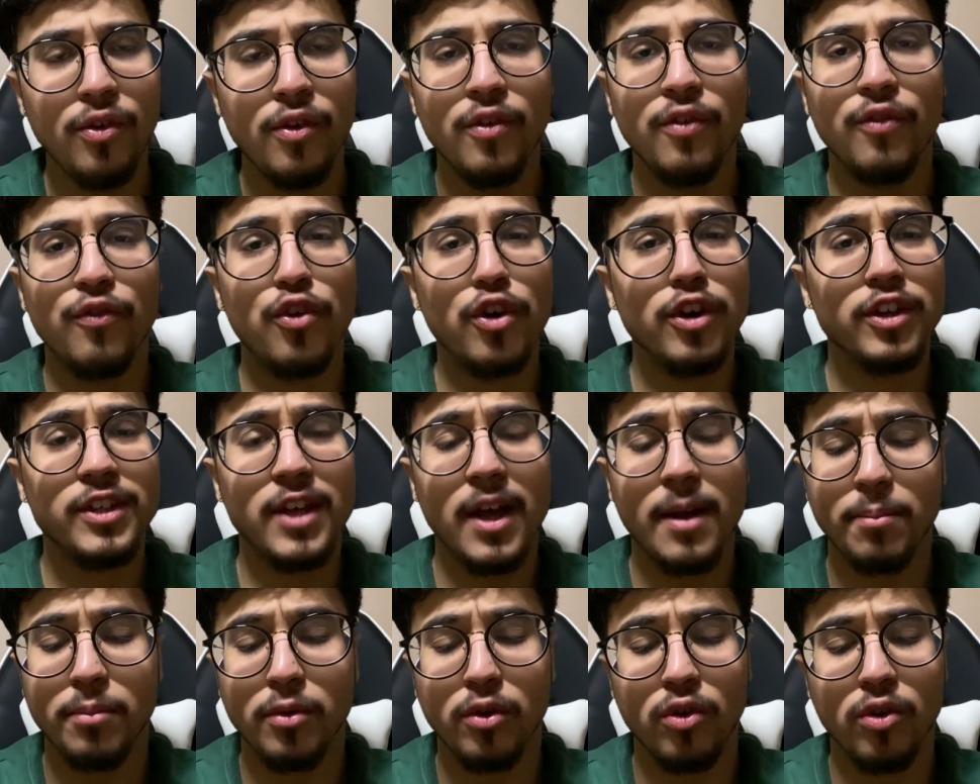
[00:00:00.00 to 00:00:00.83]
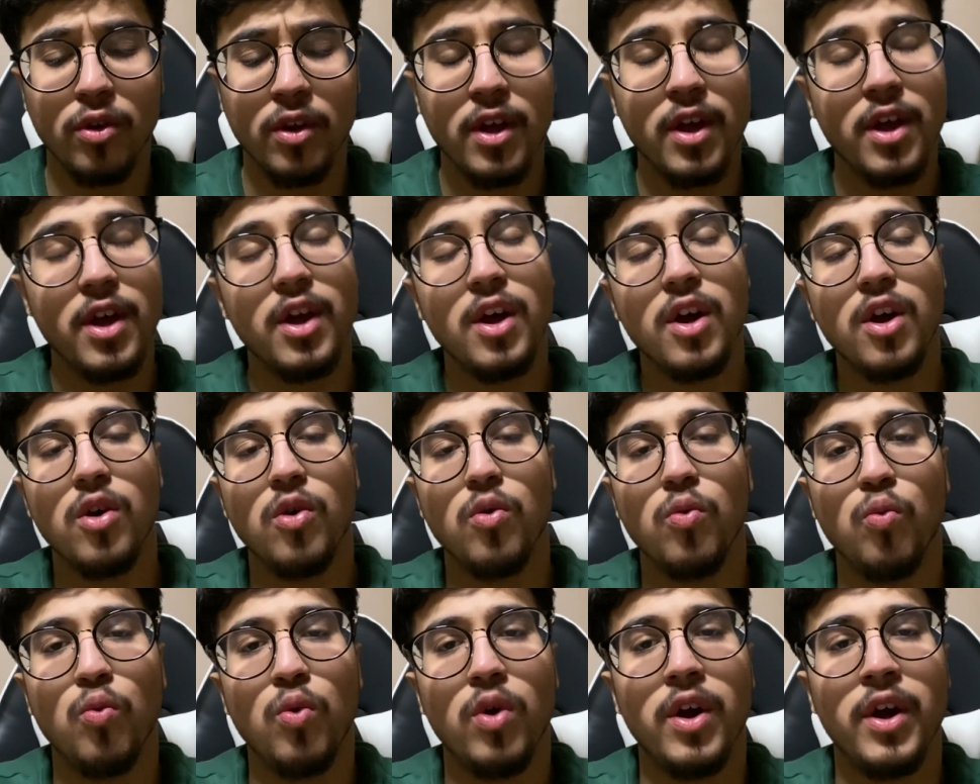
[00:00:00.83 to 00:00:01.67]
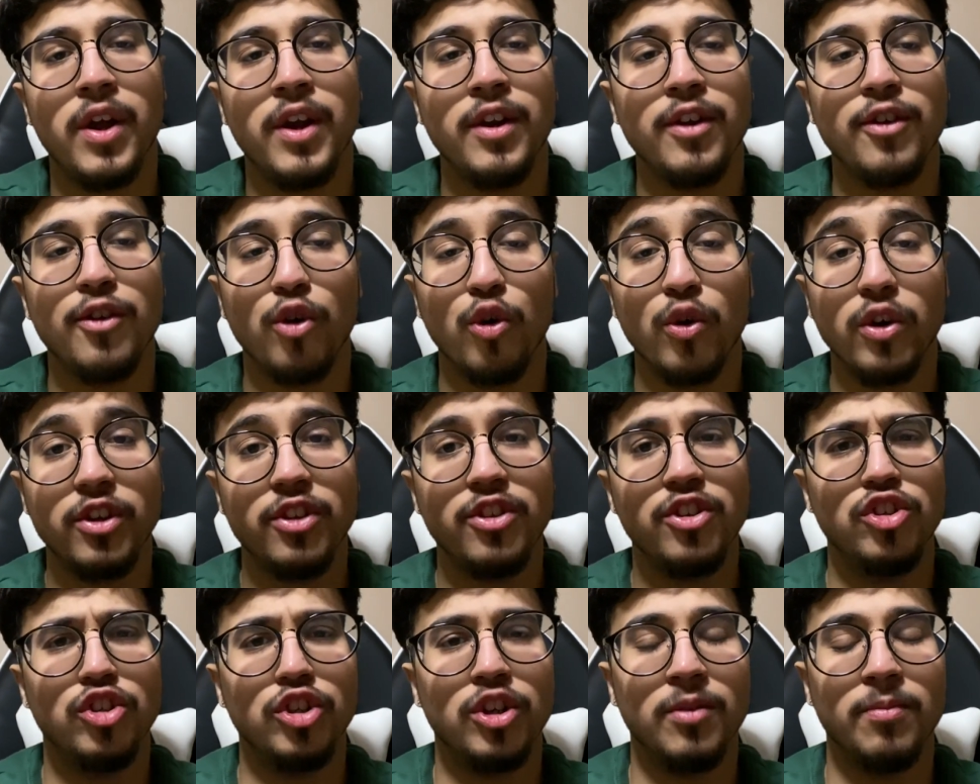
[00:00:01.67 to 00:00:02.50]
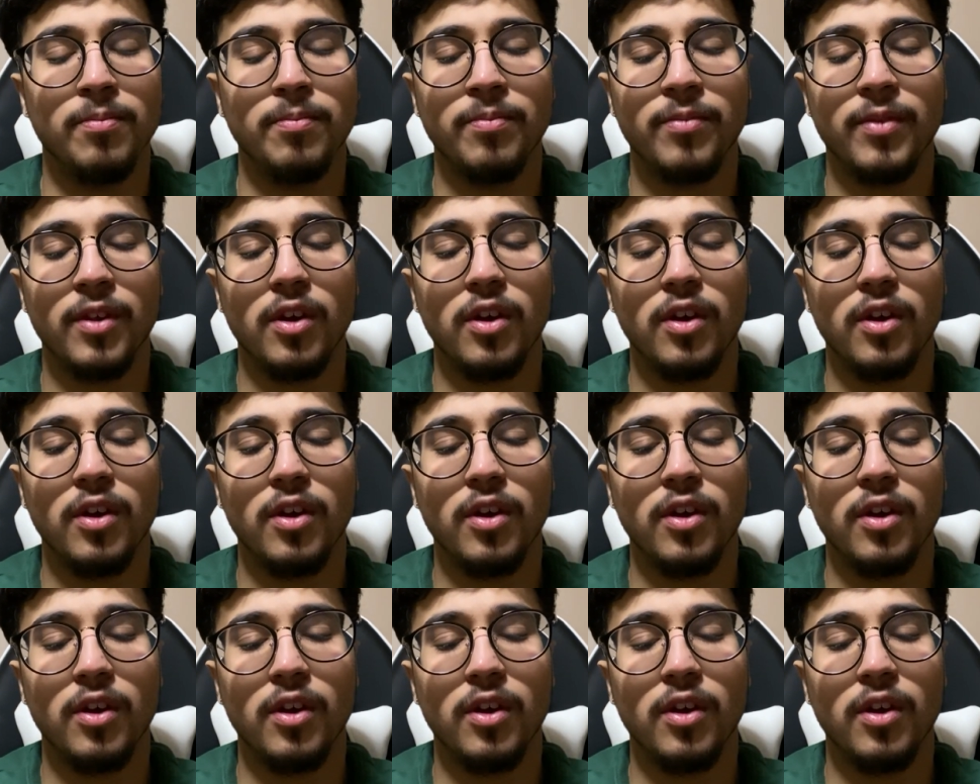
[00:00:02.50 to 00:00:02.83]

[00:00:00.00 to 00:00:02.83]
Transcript: For example, when you're going to the gym,